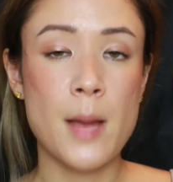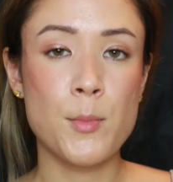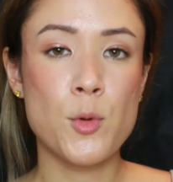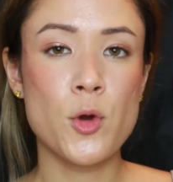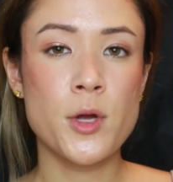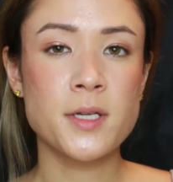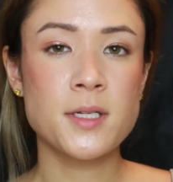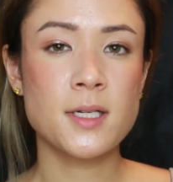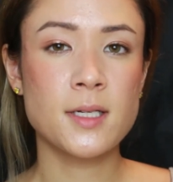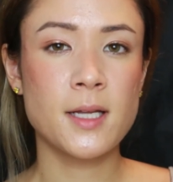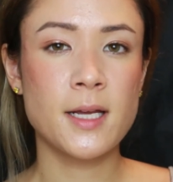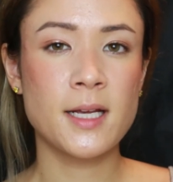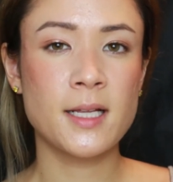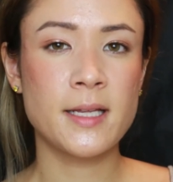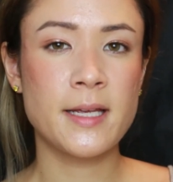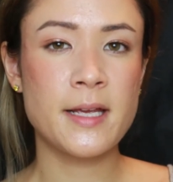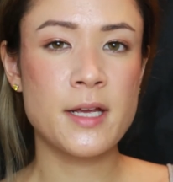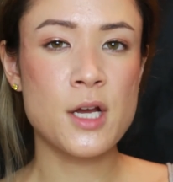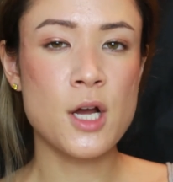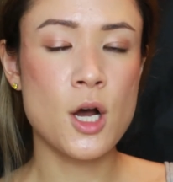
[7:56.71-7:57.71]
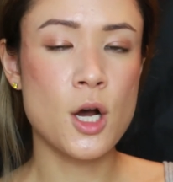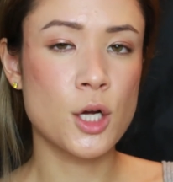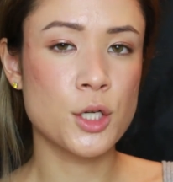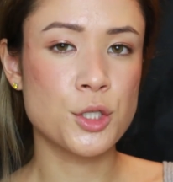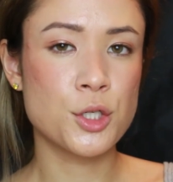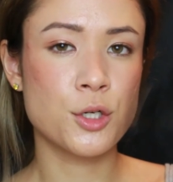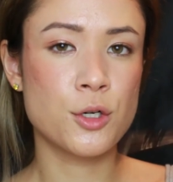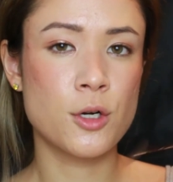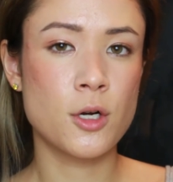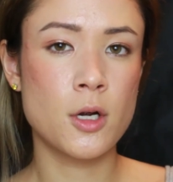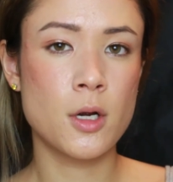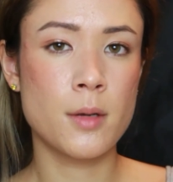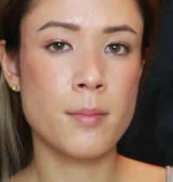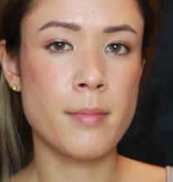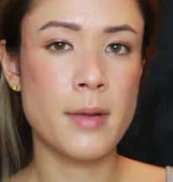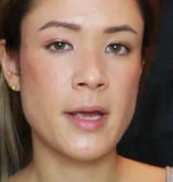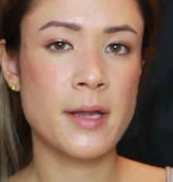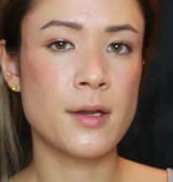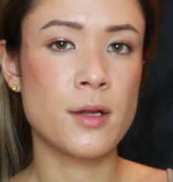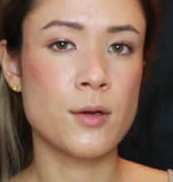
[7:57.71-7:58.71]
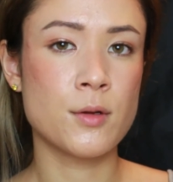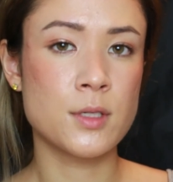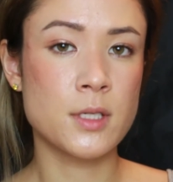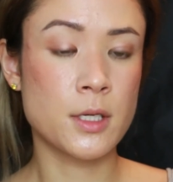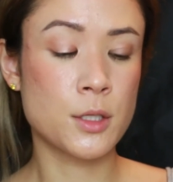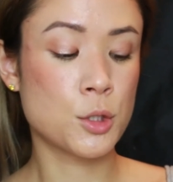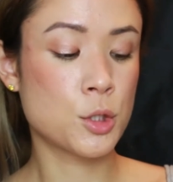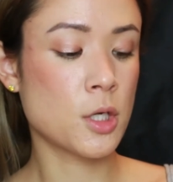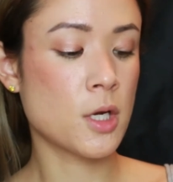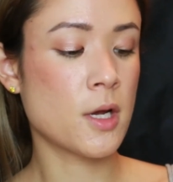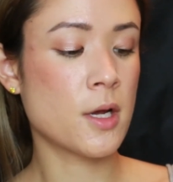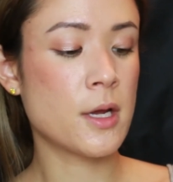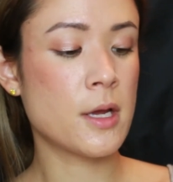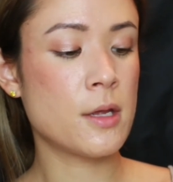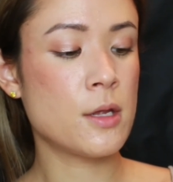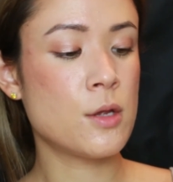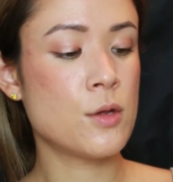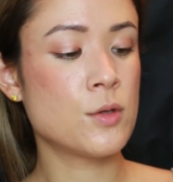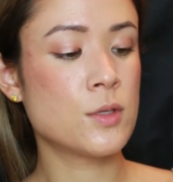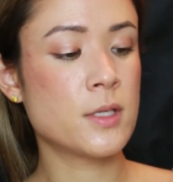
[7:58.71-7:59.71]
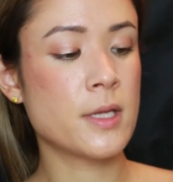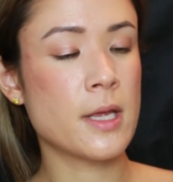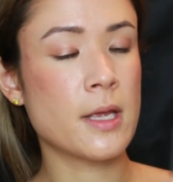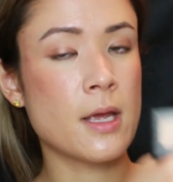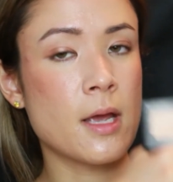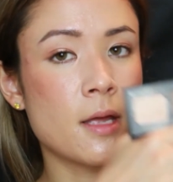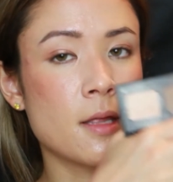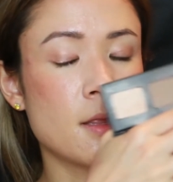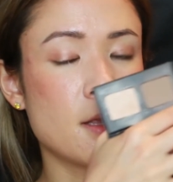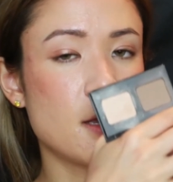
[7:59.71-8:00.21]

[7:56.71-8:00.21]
I'm going to lightly contour my nose and jaw using